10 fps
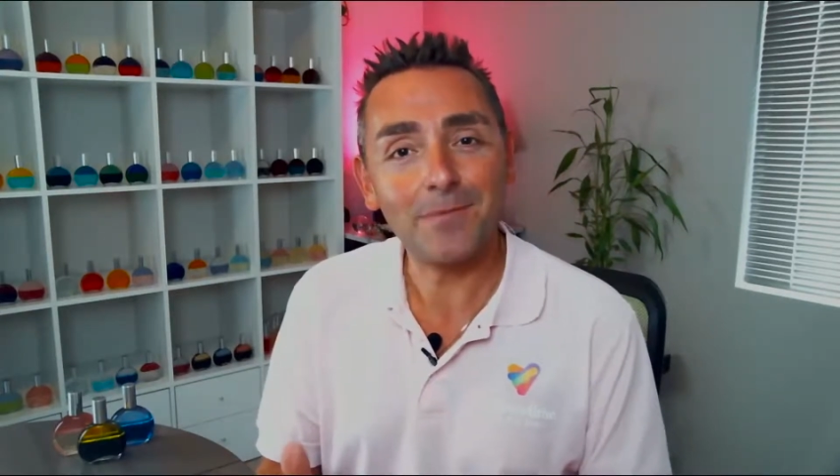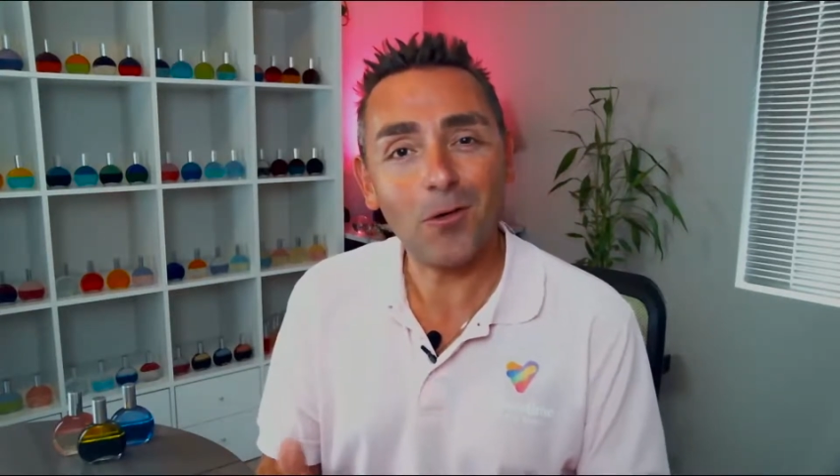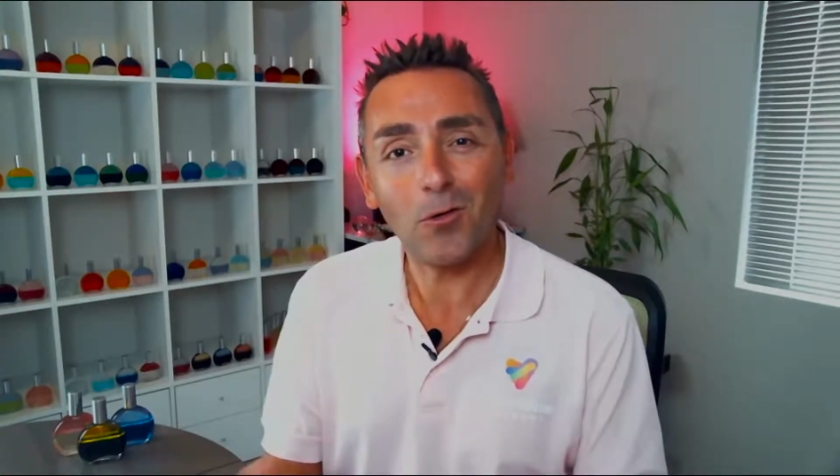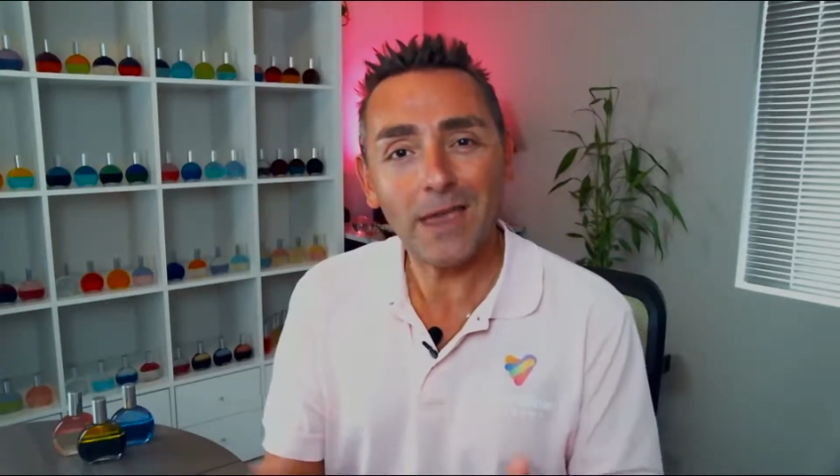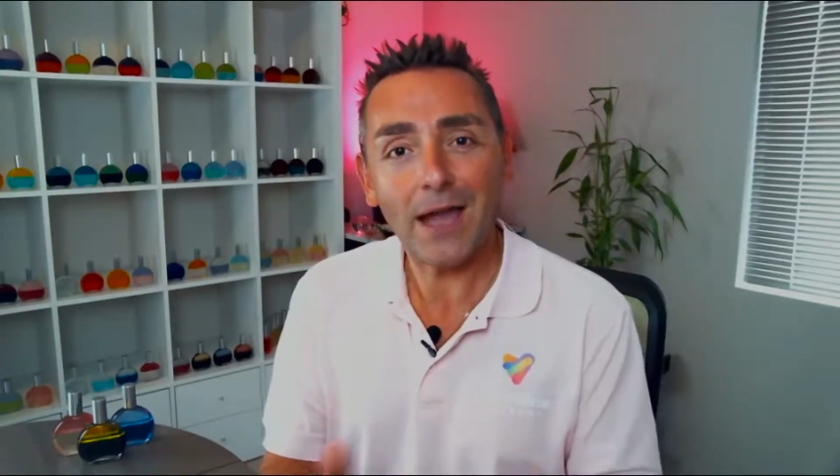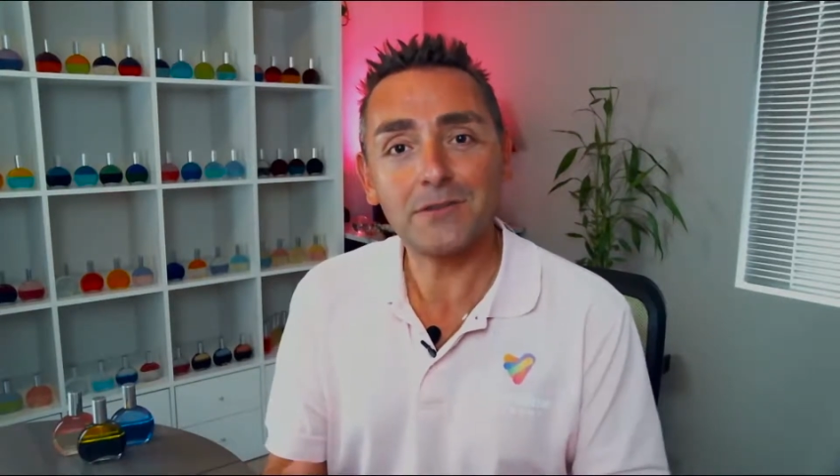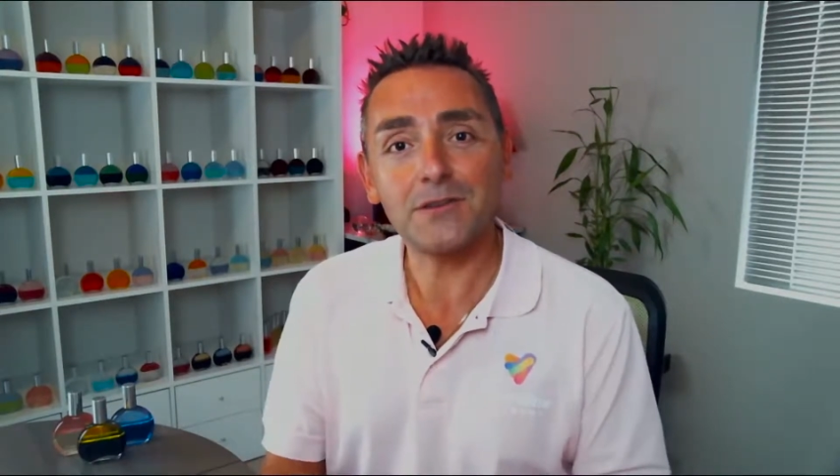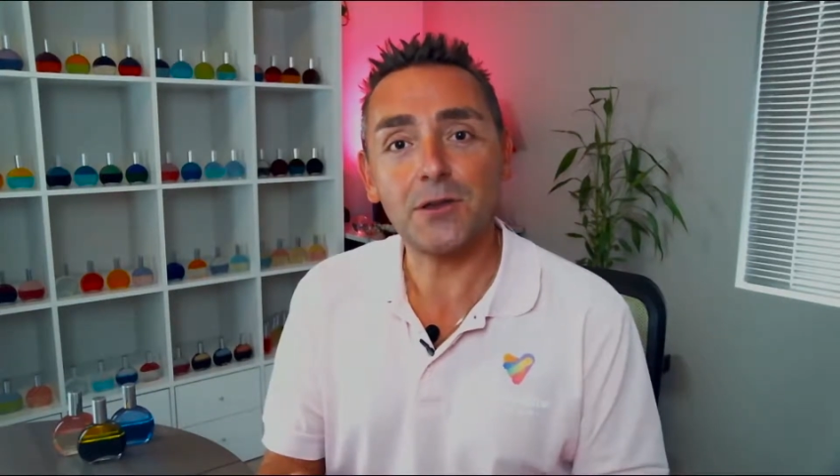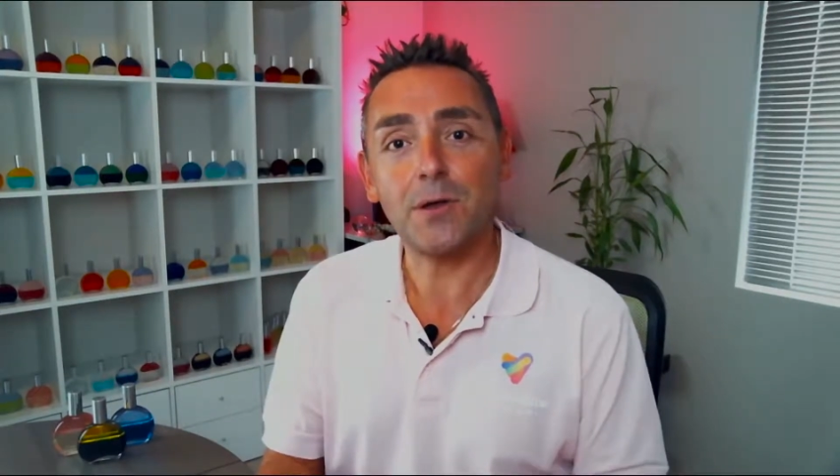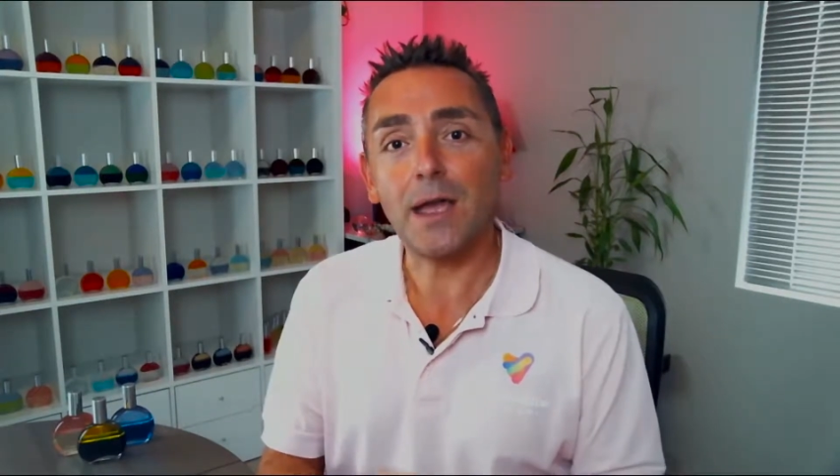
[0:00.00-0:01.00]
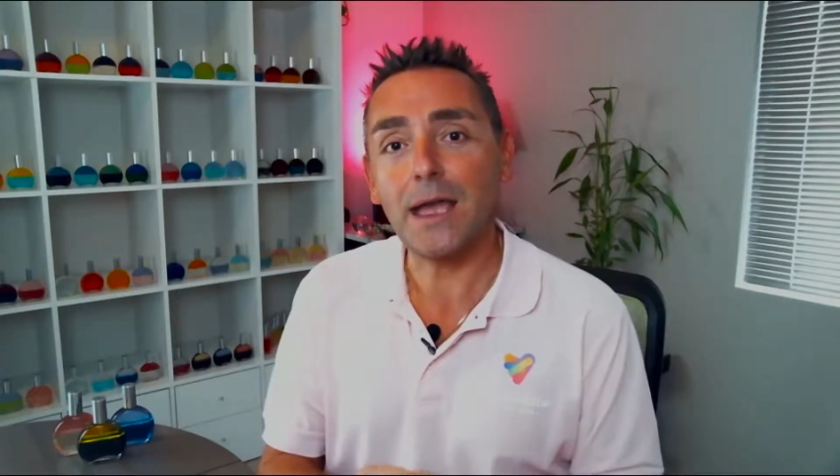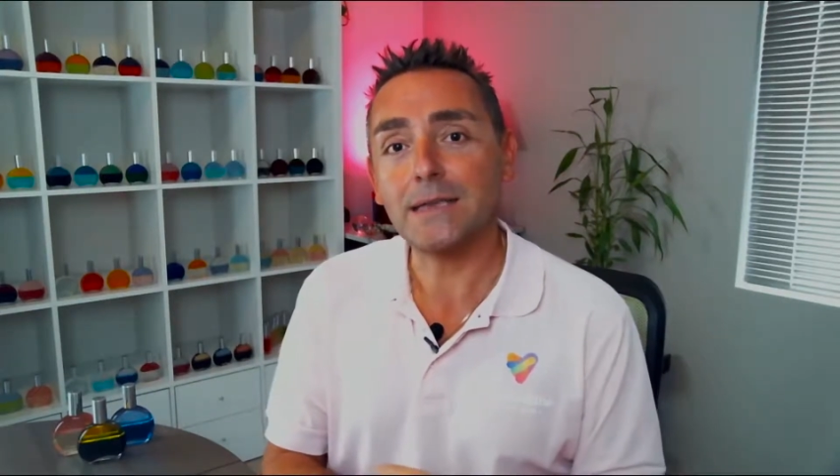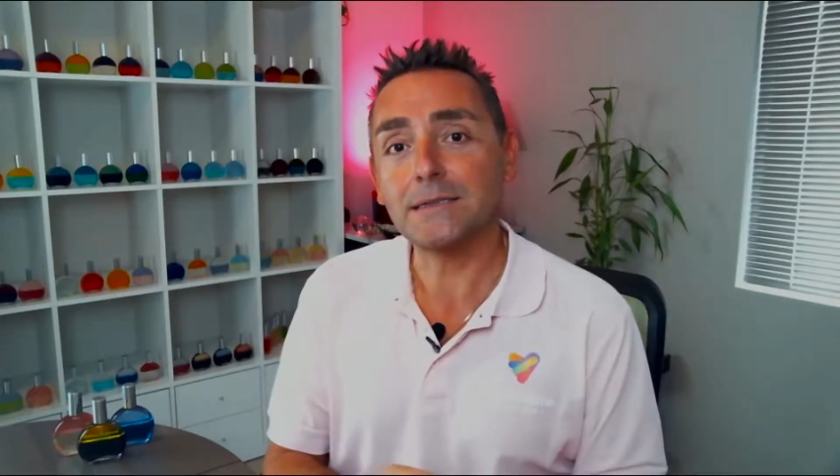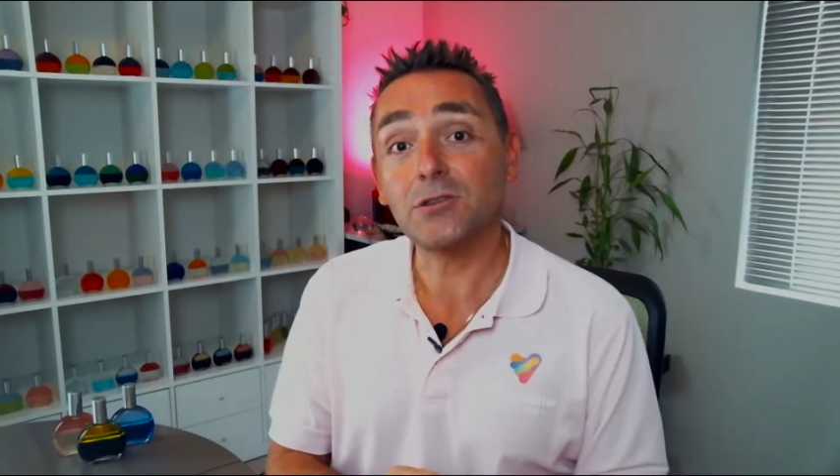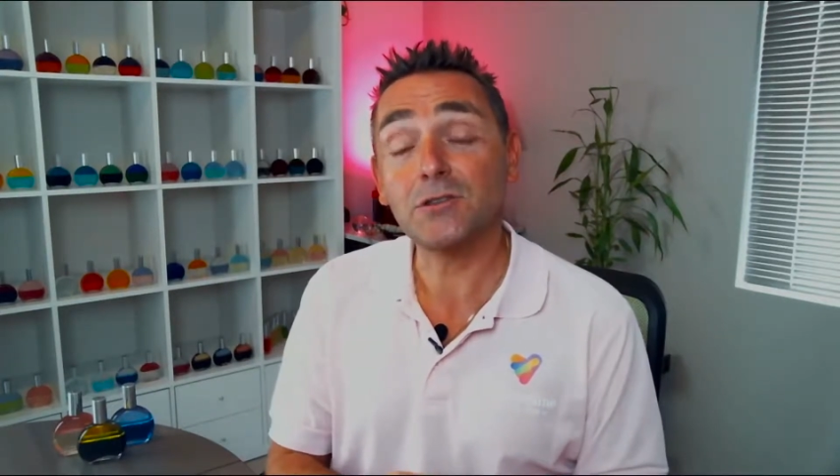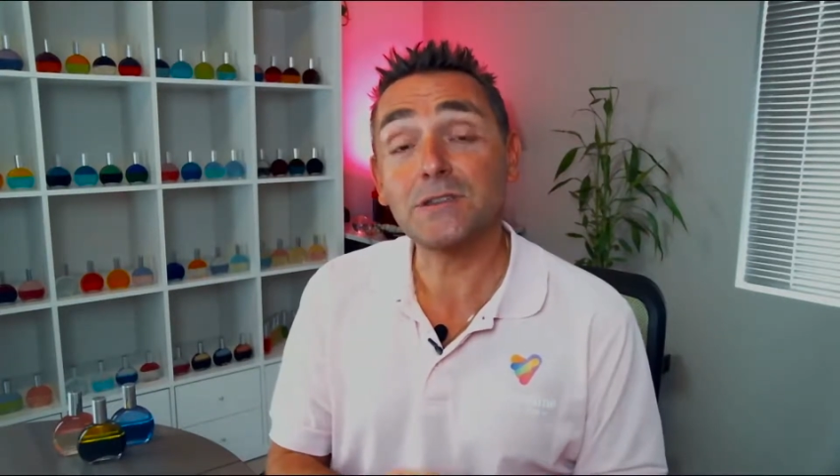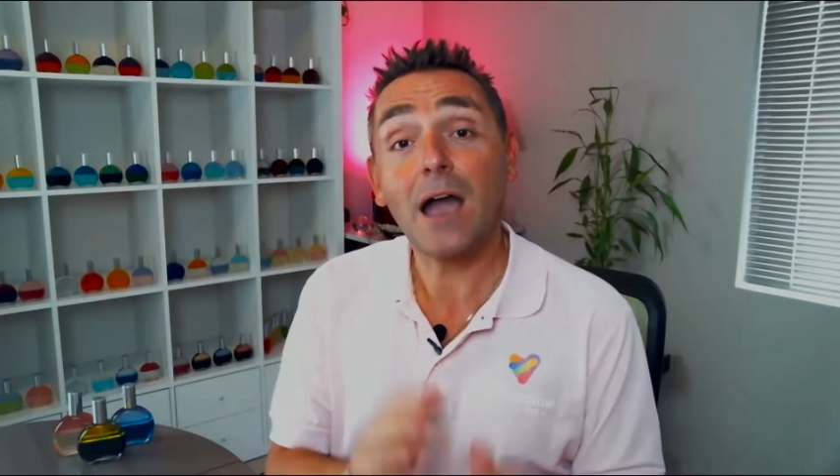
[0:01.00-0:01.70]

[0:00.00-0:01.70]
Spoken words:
All you have to do is just